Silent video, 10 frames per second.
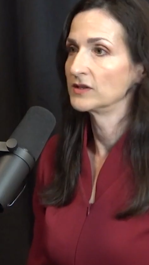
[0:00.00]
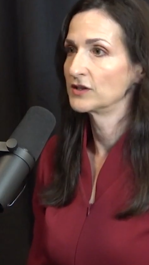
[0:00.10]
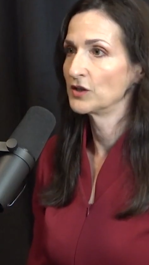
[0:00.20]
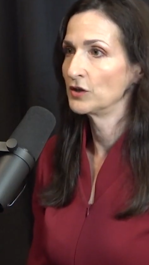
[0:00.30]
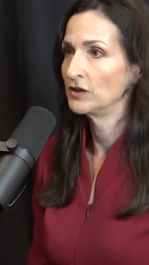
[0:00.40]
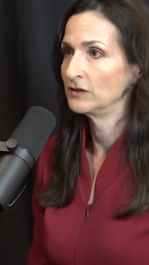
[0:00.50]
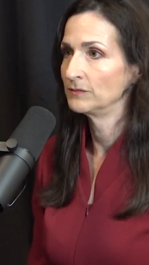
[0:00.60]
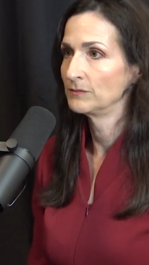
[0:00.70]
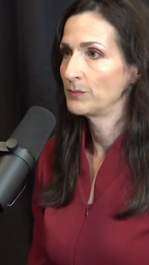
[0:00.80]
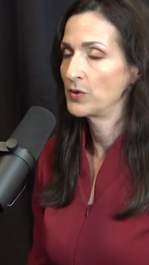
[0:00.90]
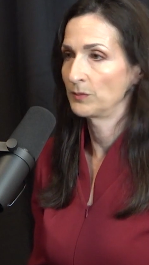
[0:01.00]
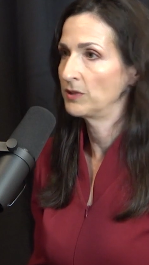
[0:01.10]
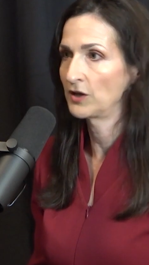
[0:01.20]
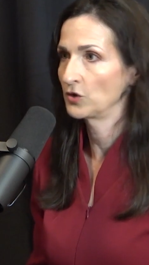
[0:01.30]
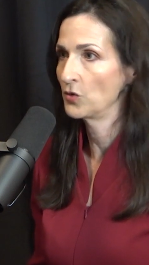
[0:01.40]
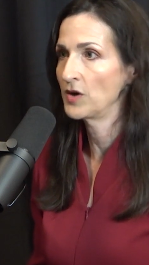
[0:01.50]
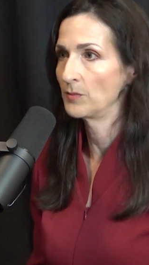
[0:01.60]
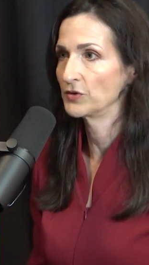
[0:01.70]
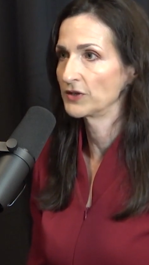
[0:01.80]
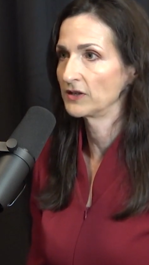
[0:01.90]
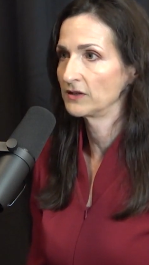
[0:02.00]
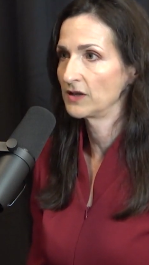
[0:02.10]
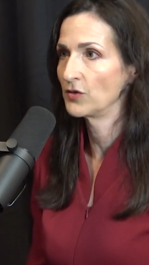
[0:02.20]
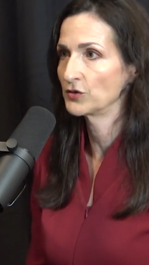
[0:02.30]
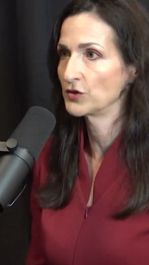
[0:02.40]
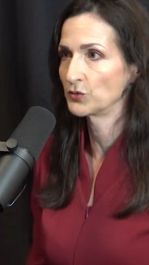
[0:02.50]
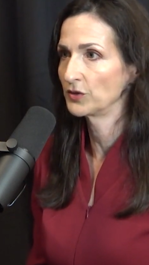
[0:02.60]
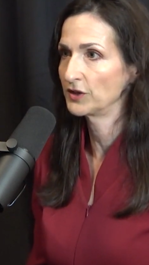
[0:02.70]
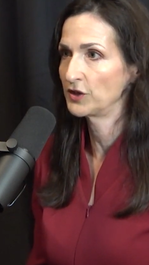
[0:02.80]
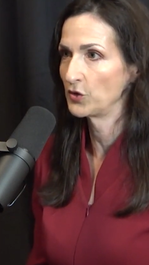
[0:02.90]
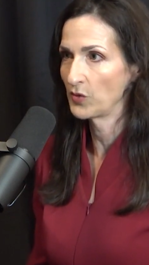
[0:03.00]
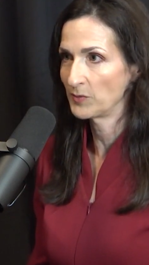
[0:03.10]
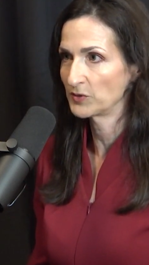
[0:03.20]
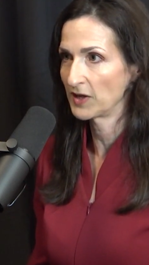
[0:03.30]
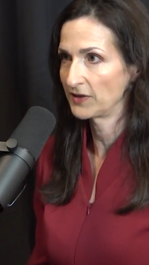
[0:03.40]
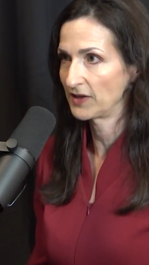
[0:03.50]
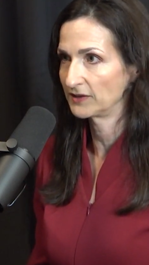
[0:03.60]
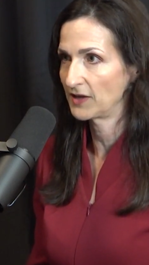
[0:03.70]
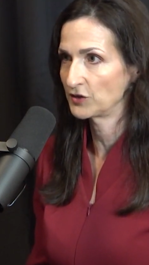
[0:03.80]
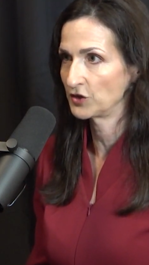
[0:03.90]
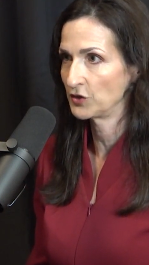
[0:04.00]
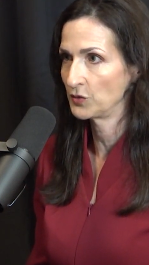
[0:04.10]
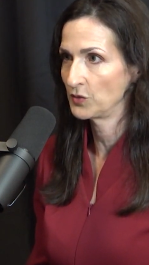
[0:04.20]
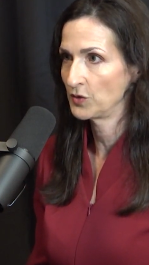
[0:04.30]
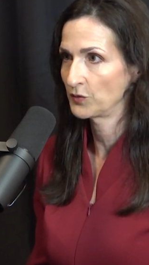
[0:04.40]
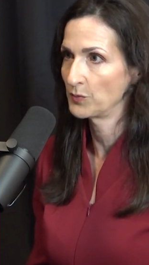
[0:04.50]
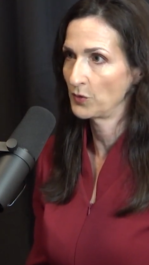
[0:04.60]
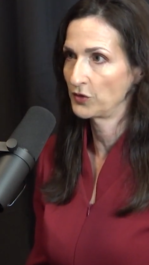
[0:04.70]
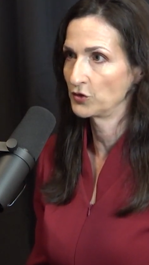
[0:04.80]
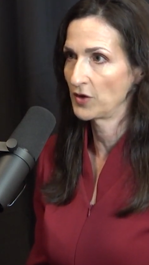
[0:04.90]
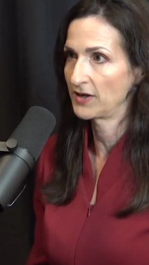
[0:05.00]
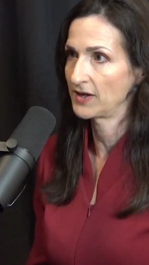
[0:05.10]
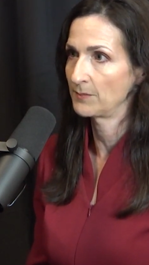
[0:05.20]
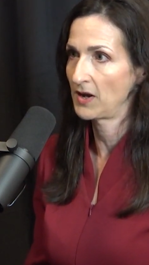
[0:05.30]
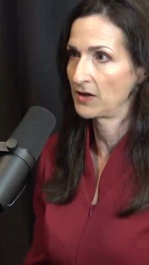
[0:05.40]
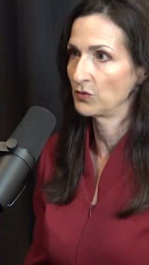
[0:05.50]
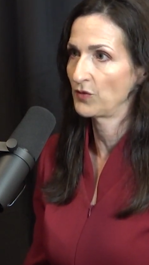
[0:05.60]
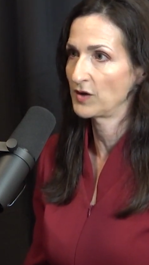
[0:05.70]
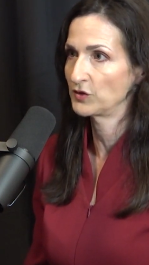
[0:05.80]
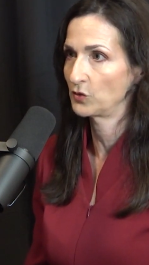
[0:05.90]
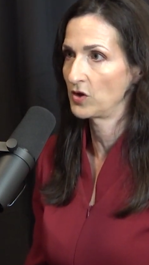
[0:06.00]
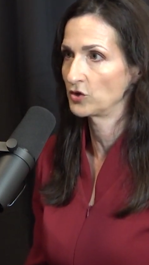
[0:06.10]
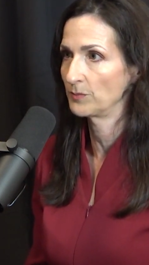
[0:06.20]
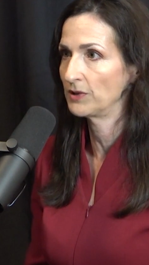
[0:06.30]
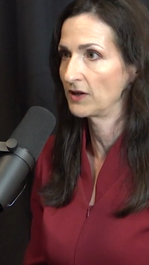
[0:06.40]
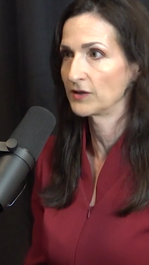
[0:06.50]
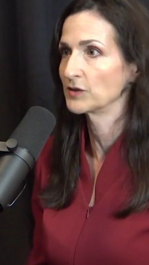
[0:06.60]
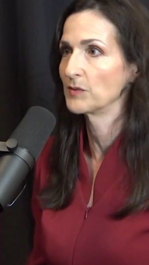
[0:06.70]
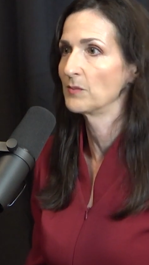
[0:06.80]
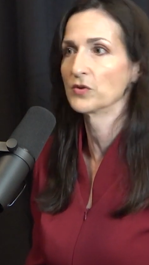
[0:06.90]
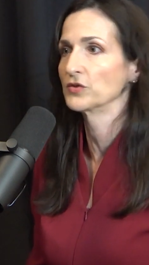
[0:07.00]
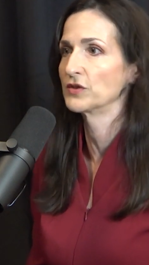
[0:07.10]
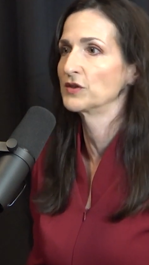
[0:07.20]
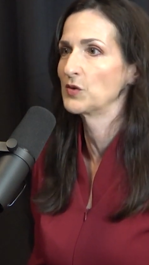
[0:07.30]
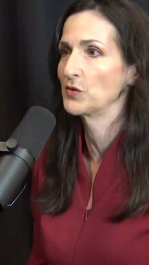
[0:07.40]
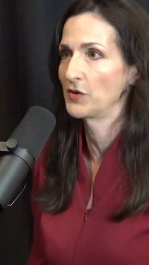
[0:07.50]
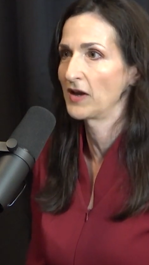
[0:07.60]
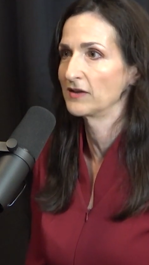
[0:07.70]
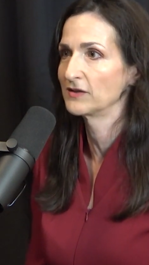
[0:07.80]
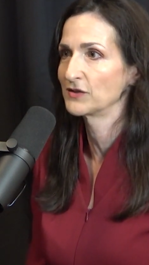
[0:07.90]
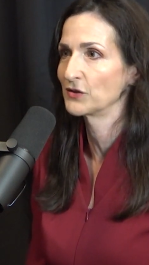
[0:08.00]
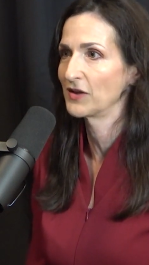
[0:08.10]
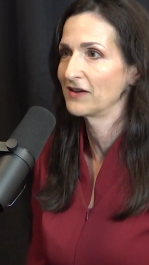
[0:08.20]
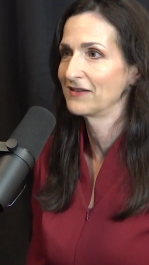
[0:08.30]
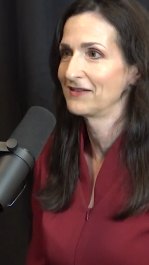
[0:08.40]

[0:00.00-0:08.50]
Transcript: still plug your own numbers in. And there's this really cute website that lets you, for both the Drake and my revised equation, plug in some numbers and see what you get. So, yeah.